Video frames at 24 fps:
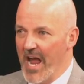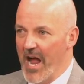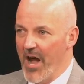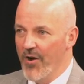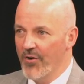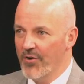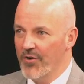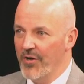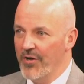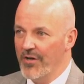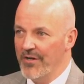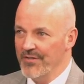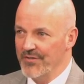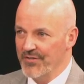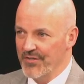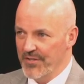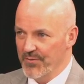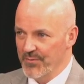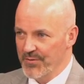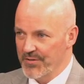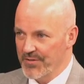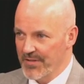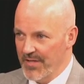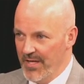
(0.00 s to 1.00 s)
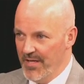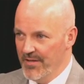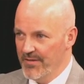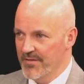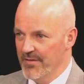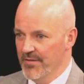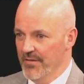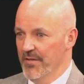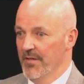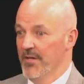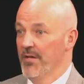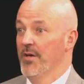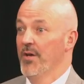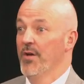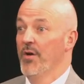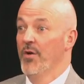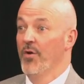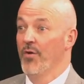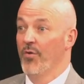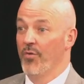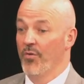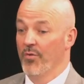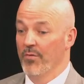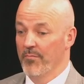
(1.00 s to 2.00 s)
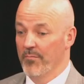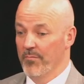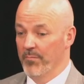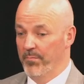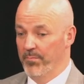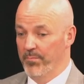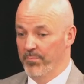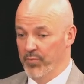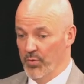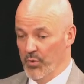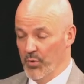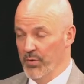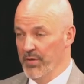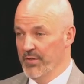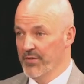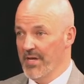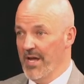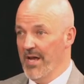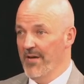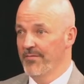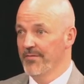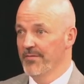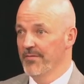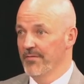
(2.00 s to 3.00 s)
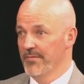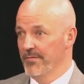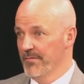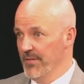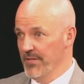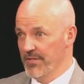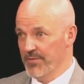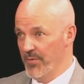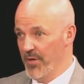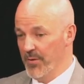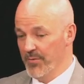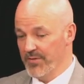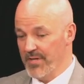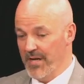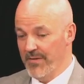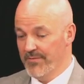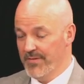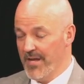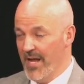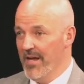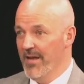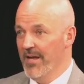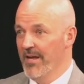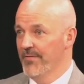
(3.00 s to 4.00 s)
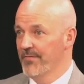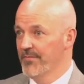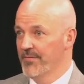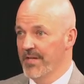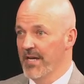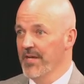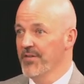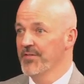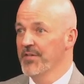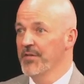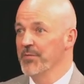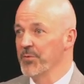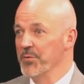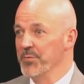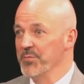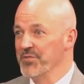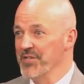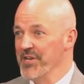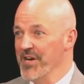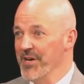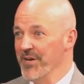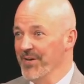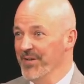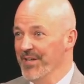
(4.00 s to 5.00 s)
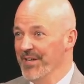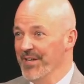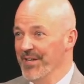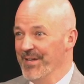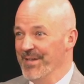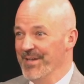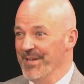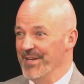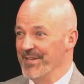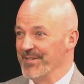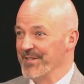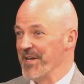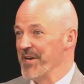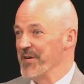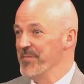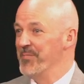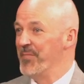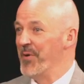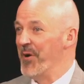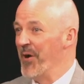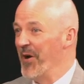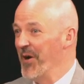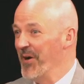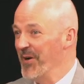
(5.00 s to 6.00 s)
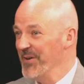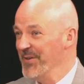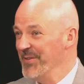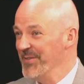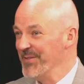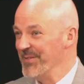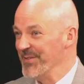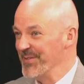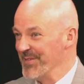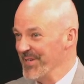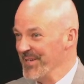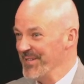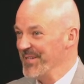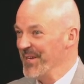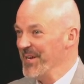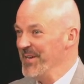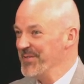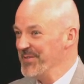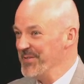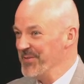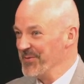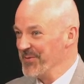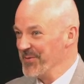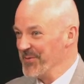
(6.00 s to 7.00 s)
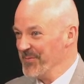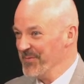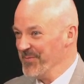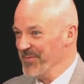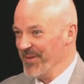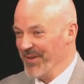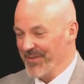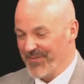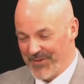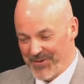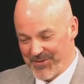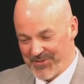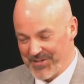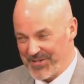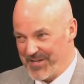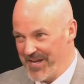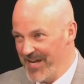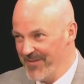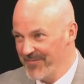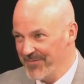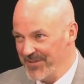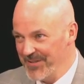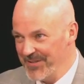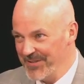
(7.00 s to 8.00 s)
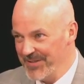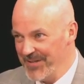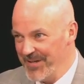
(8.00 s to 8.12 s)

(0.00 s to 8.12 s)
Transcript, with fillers: alcohol scene in Wisconsin. Breweries have, these small breweries have, have tasting rooms now. Is that a bar or is that a tasting room? Like there's a conflict